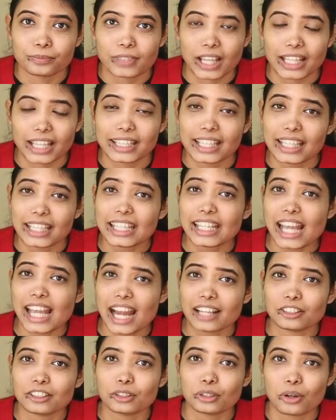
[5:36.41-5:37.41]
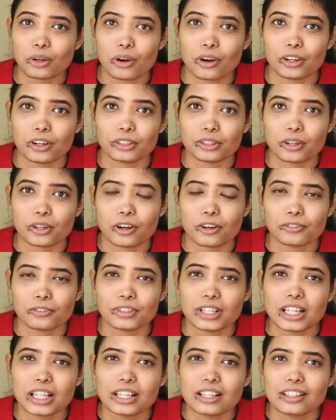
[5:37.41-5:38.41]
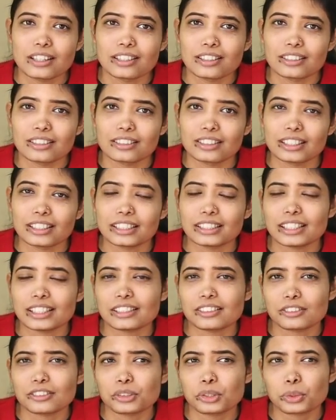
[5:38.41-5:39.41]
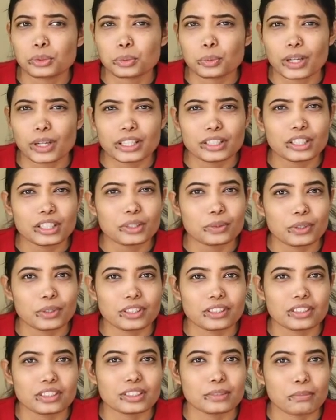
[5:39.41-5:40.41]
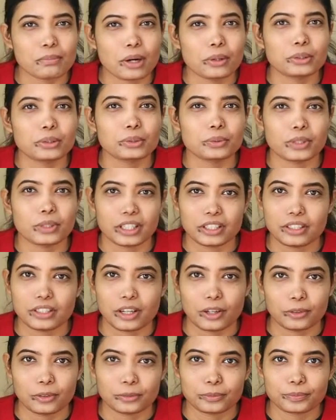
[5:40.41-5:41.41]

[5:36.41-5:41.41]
And then he had the thought of that 2020 is about to end now.